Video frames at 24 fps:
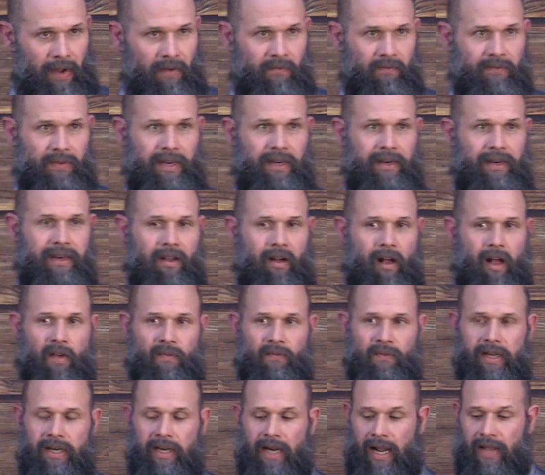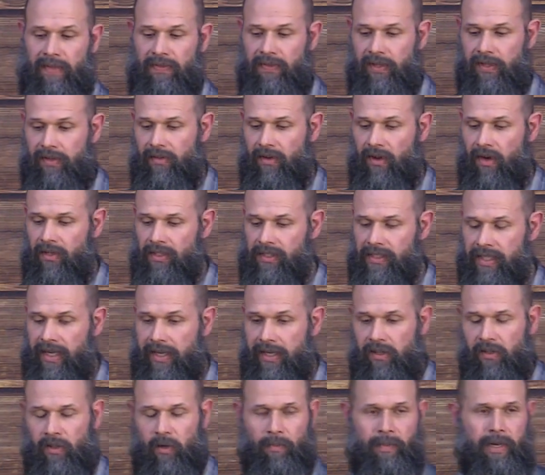very often, I think there are
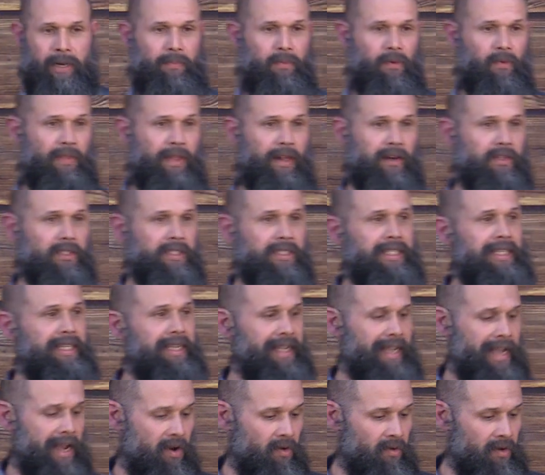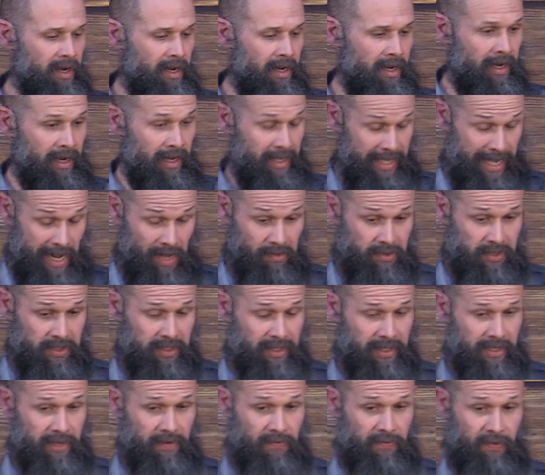secular people that are seeking out
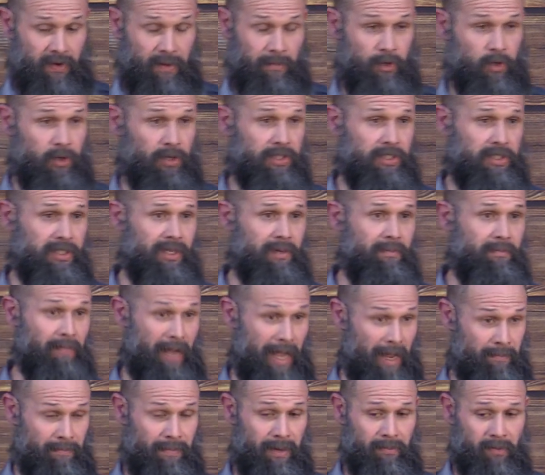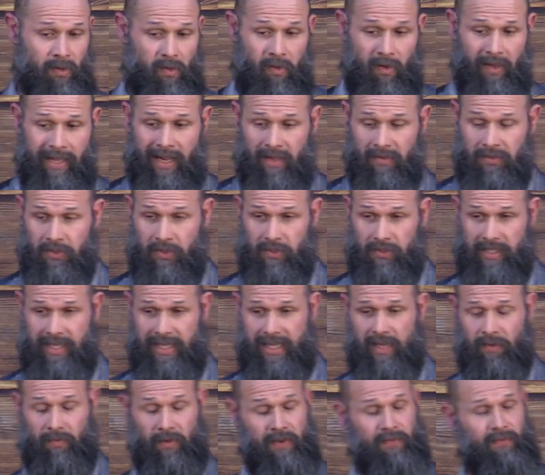counseling from Christian and biblical counselors. They
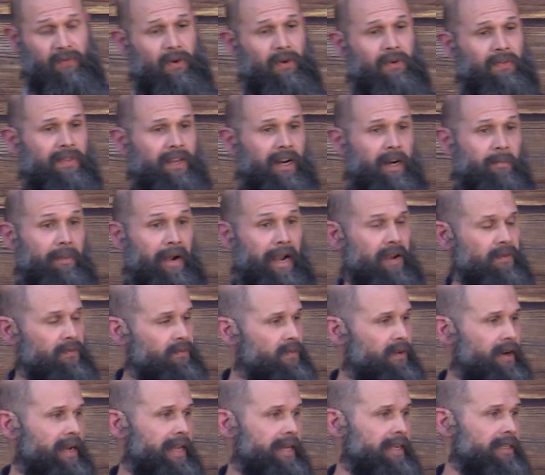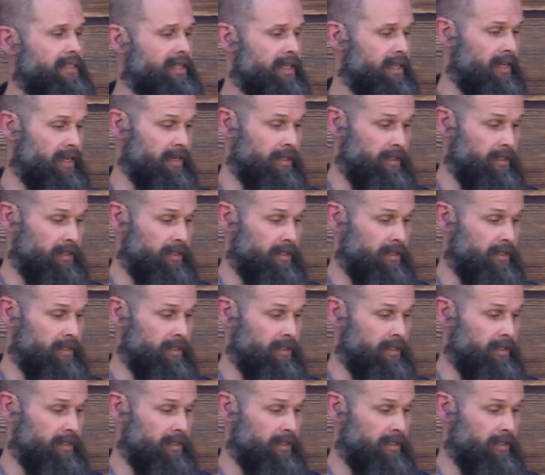get referred there by a friend.